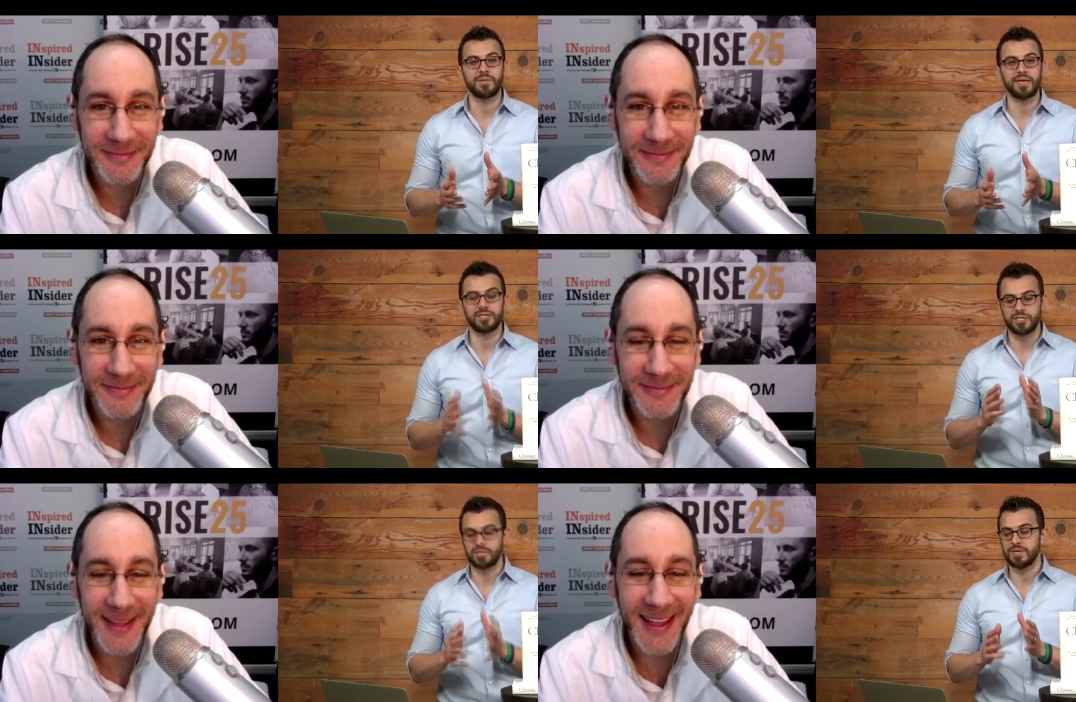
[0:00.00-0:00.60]
Speaker 1: with me,
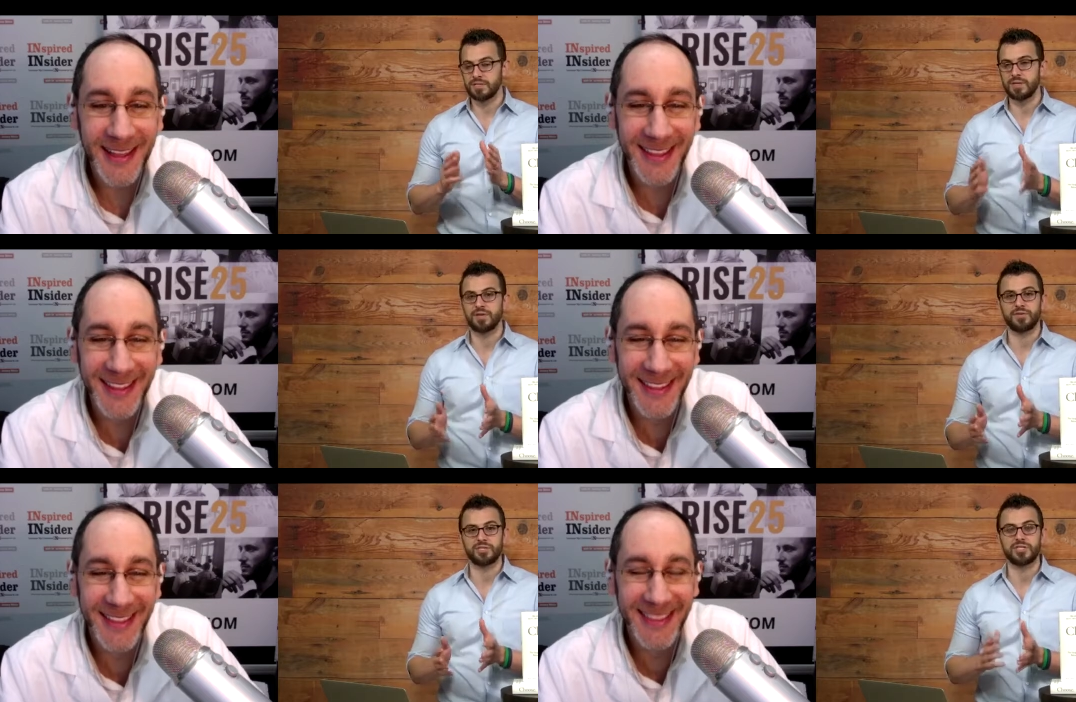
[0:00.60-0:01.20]
and she speaks to
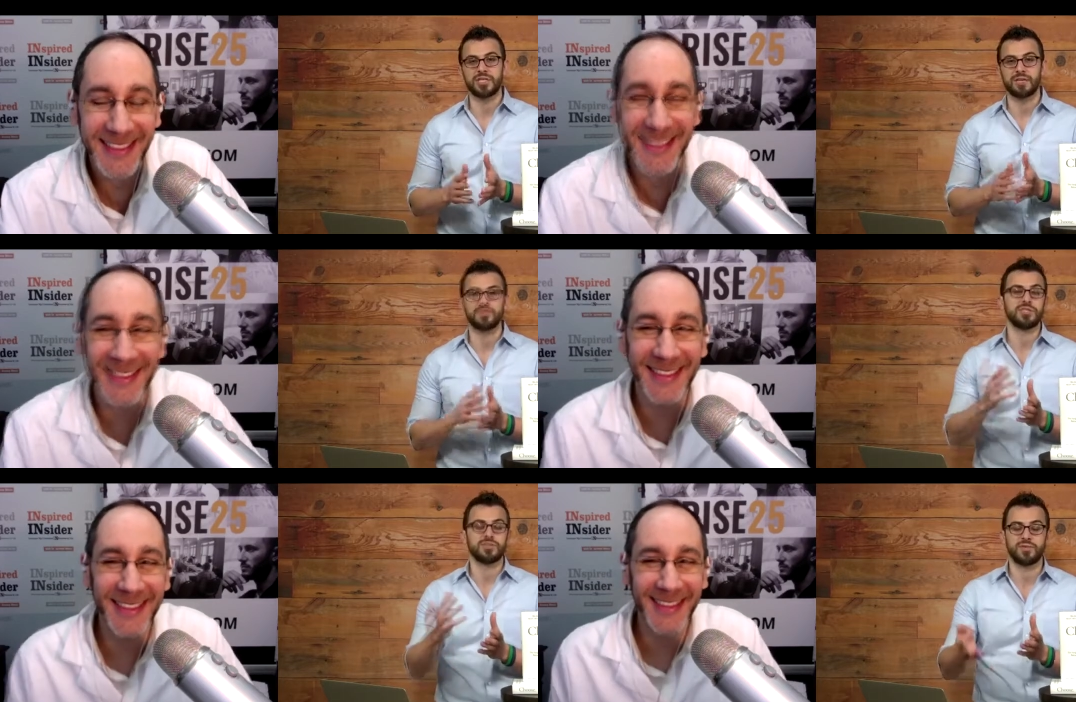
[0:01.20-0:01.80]
me in French. She said,
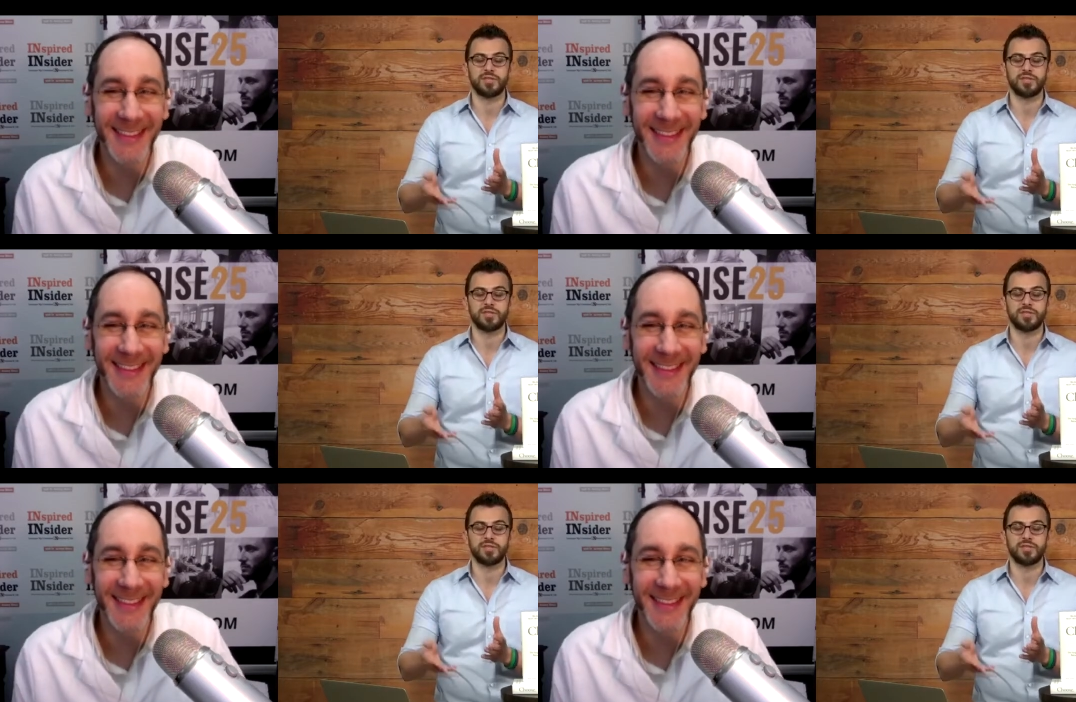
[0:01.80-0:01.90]
well, she's